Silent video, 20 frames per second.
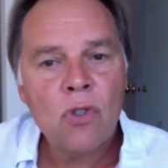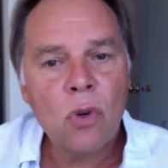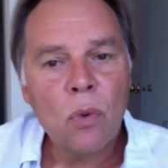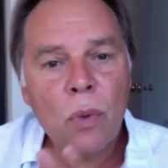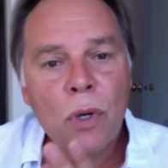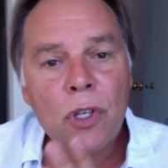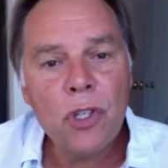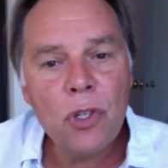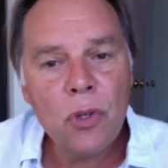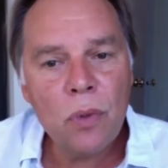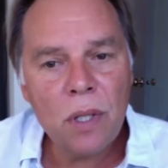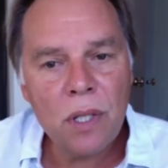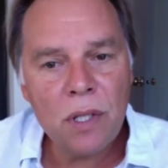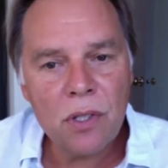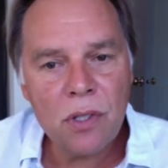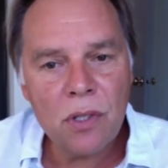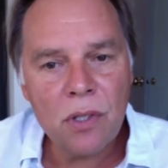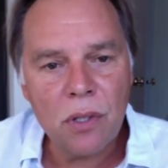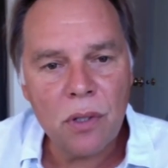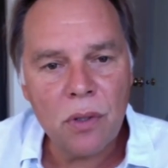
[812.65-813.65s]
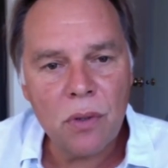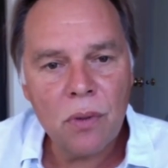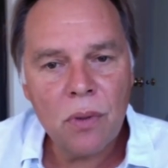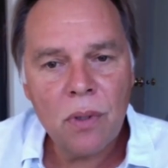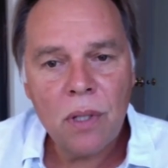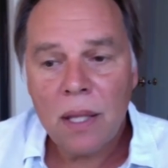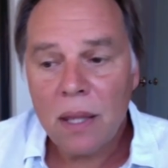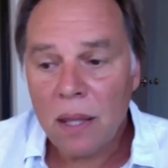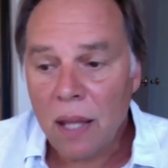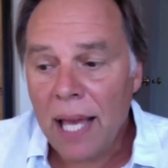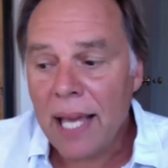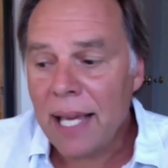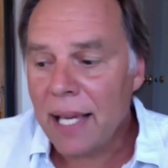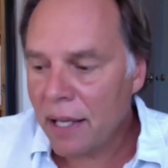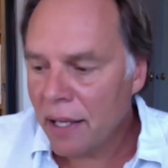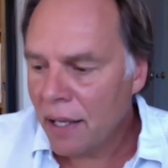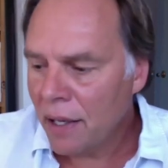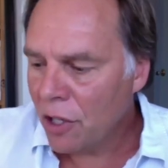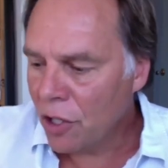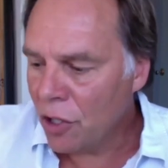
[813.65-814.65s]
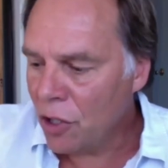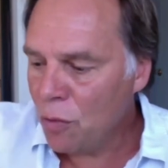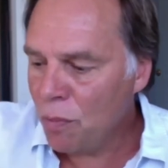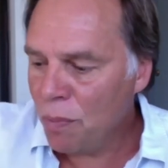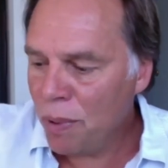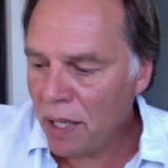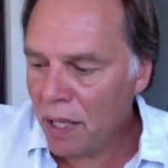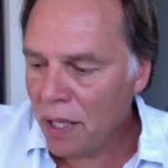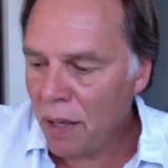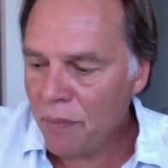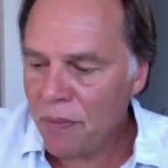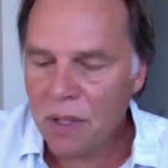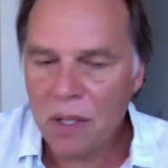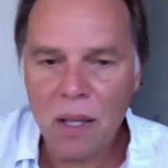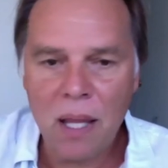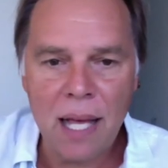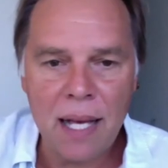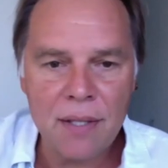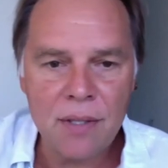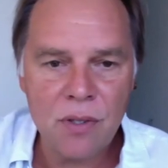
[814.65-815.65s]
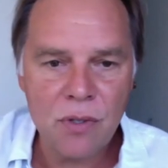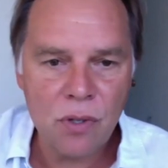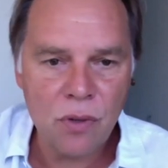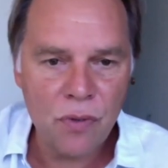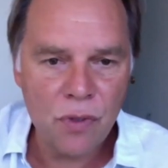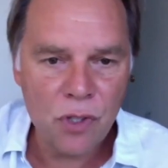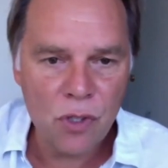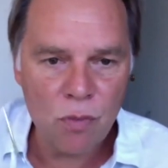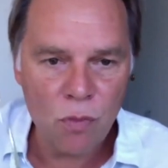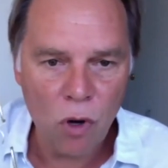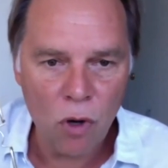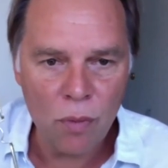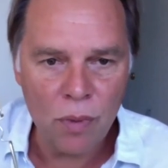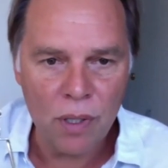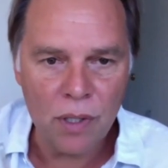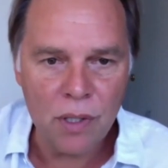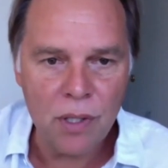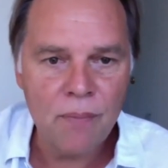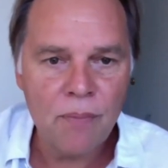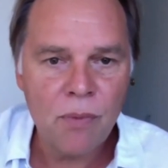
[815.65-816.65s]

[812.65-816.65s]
What you need to do, like, can you pick up the glasses on this moment?